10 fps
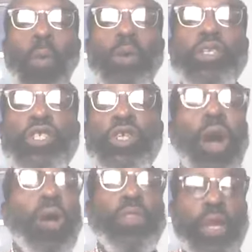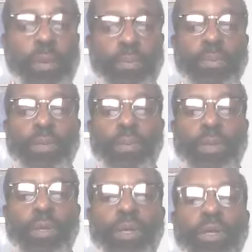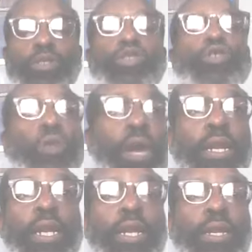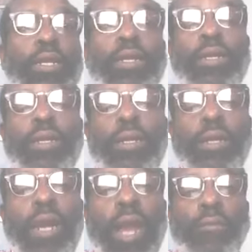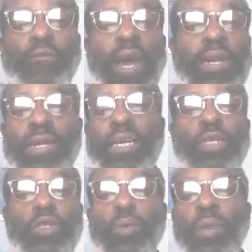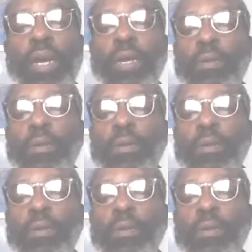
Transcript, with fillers: saw them straining and fighting against the wind.